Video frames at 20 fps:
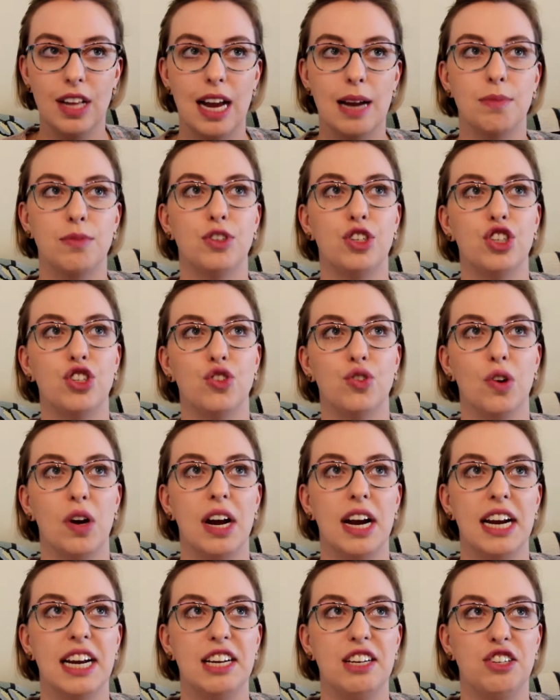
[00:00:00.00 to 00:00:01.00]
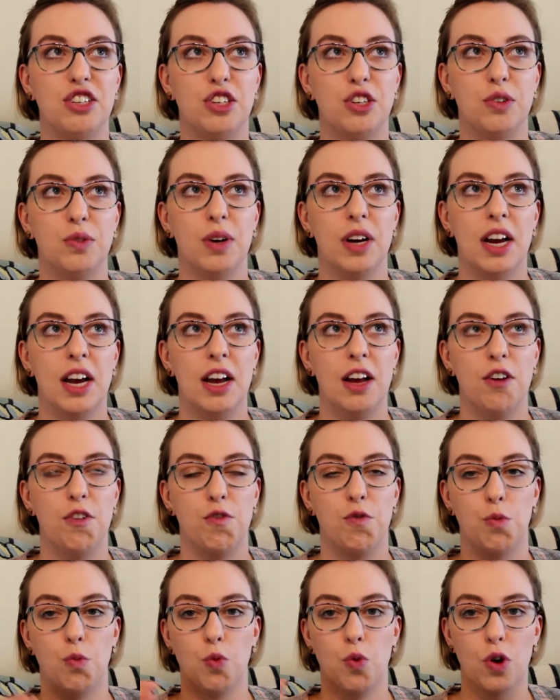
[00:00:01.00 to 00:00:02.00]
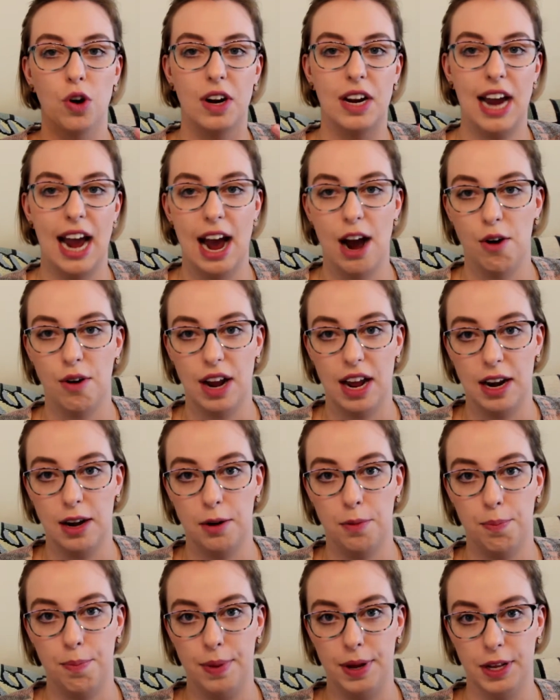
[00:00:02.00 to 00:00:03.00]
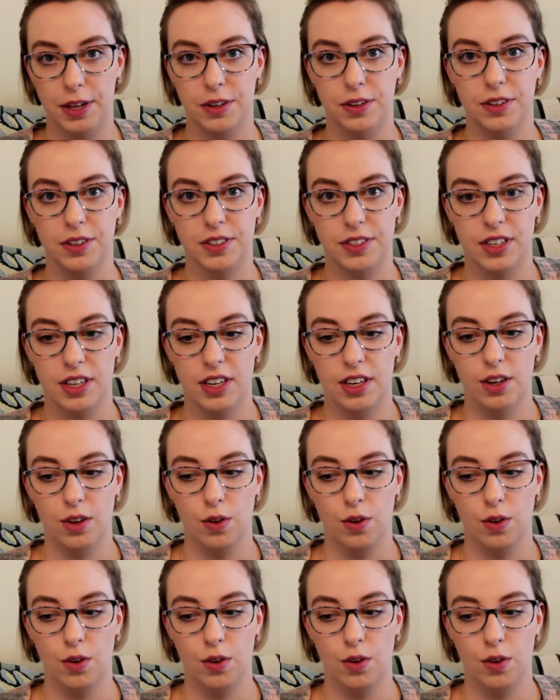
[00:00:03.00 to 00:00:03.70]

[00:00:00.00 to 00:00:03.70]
I'm just trying to work out and build